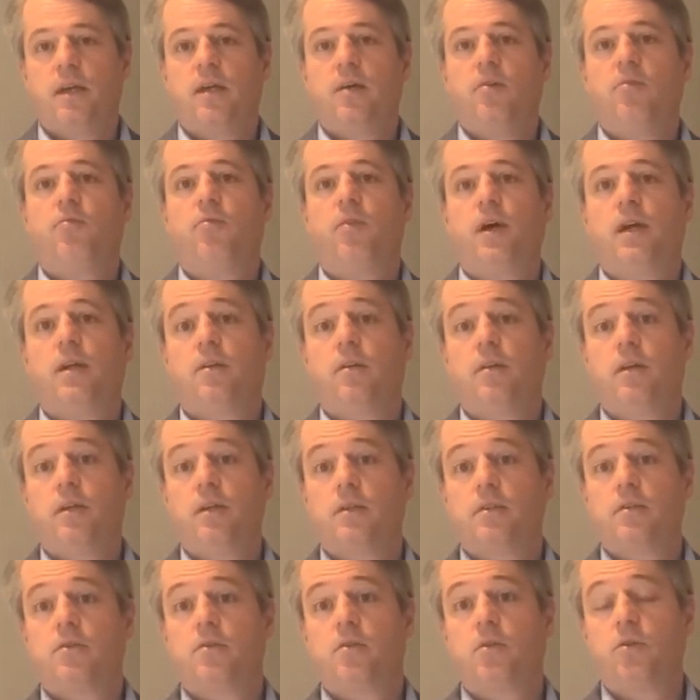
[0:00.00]
Finally,
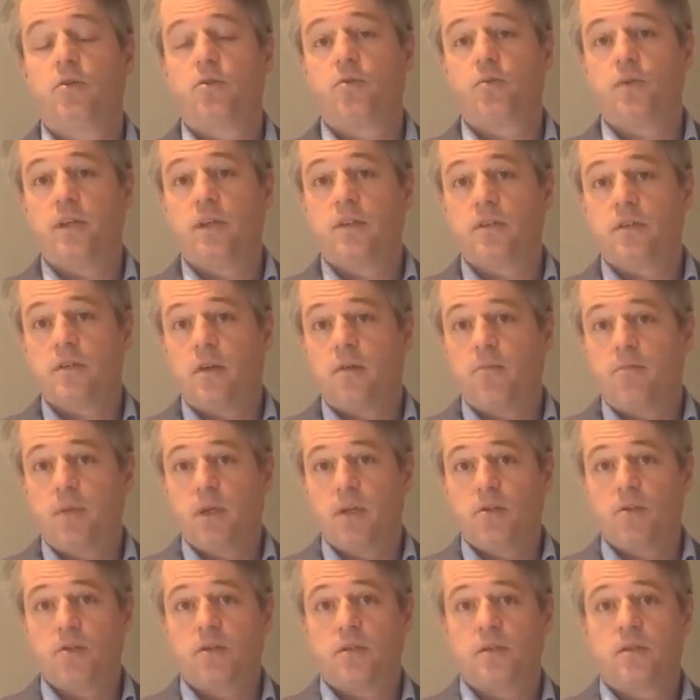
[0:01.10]
surgery in some
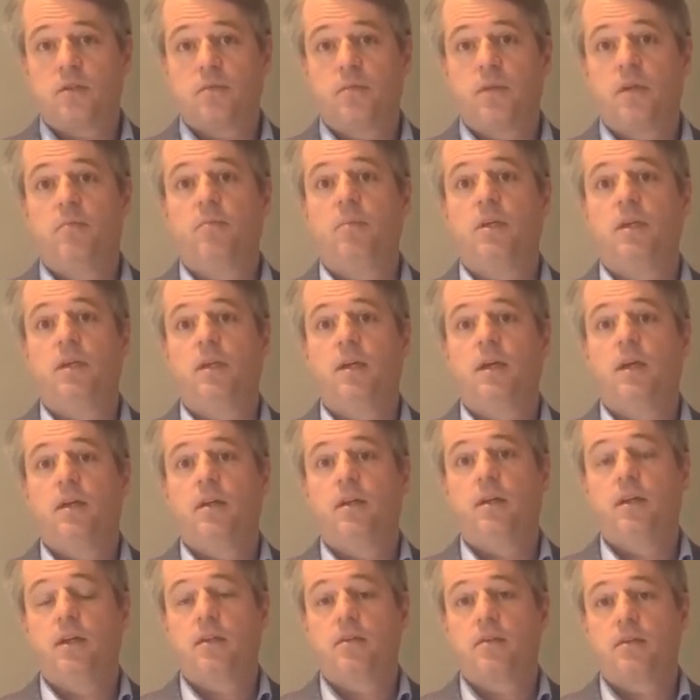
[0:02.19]
patients may be
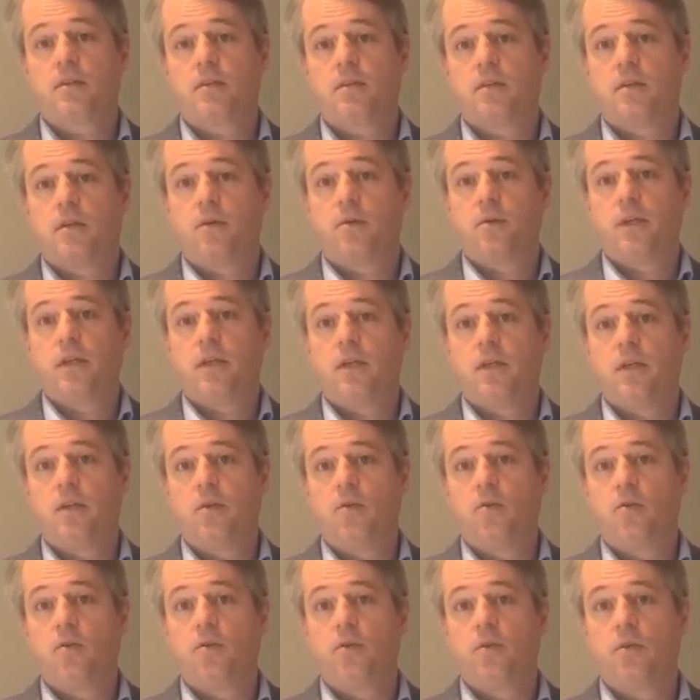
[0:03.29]
necessary in
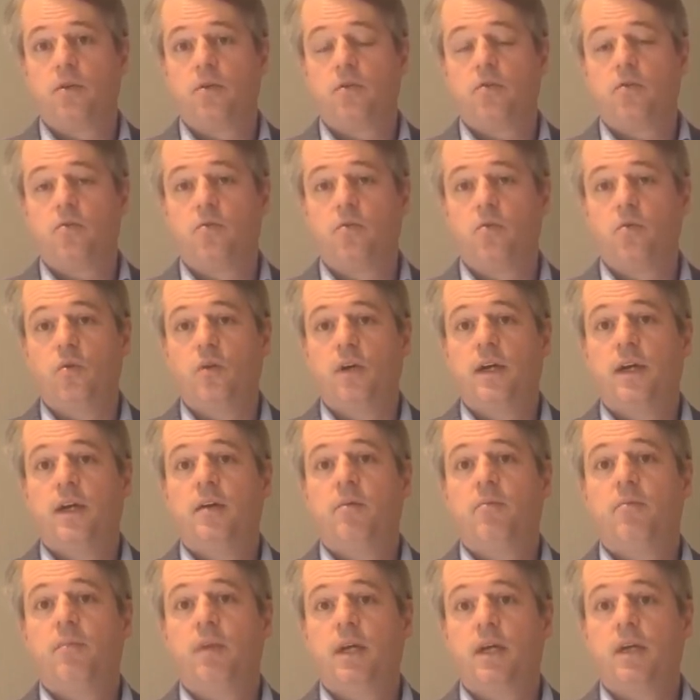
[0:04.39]
order to
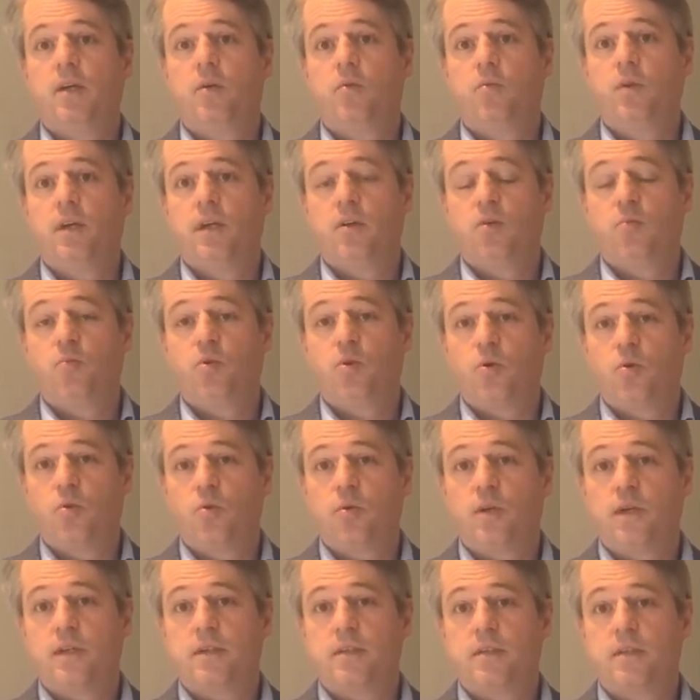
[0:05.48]
make real
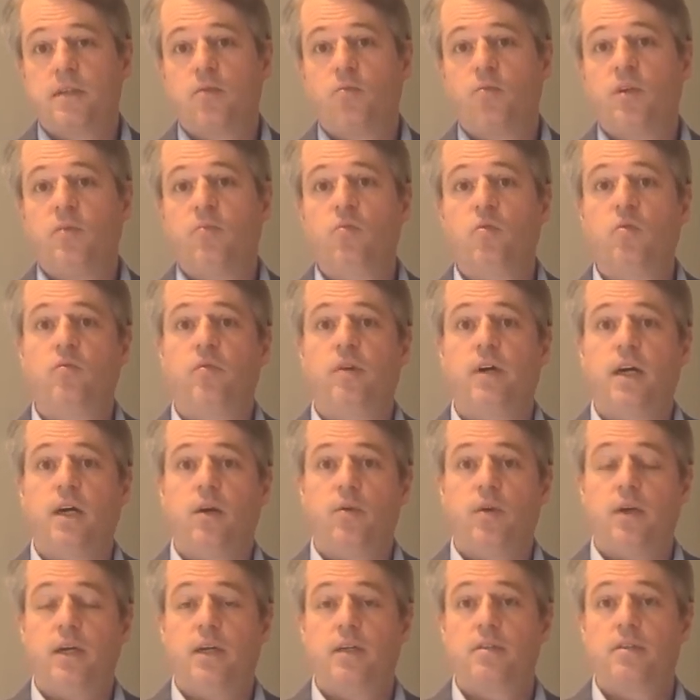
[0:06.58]
progress and remove
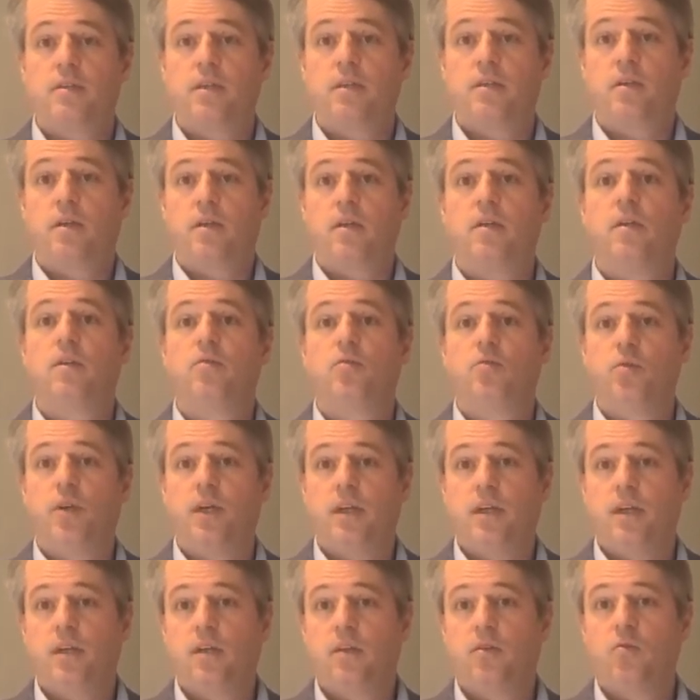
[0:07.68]
areas that are
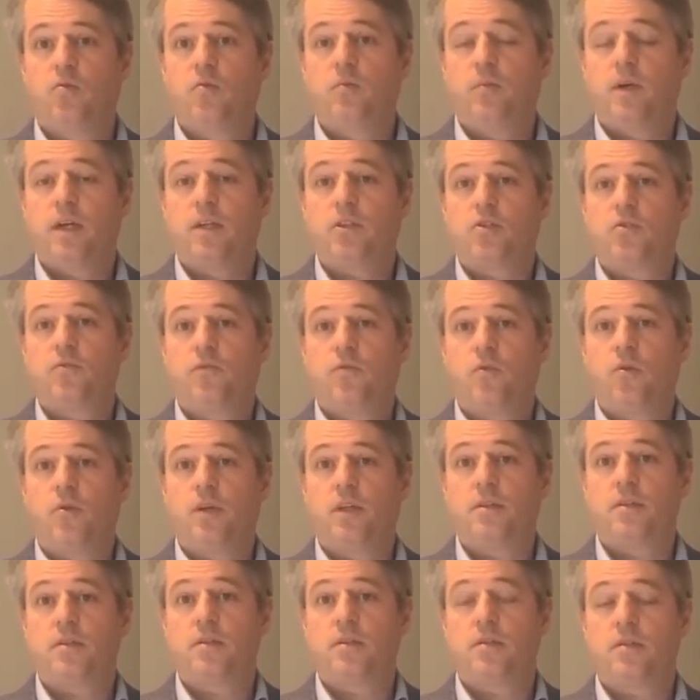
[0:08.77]
draining too much, for
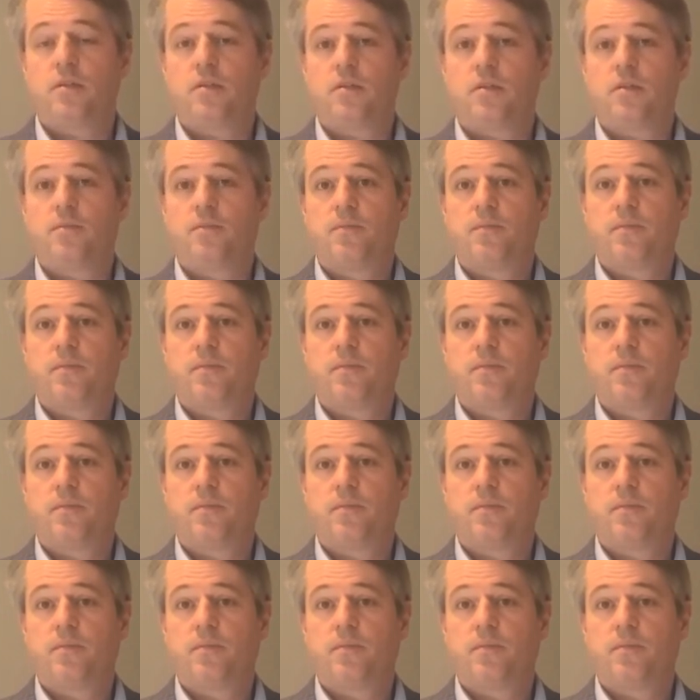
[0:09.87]
instance.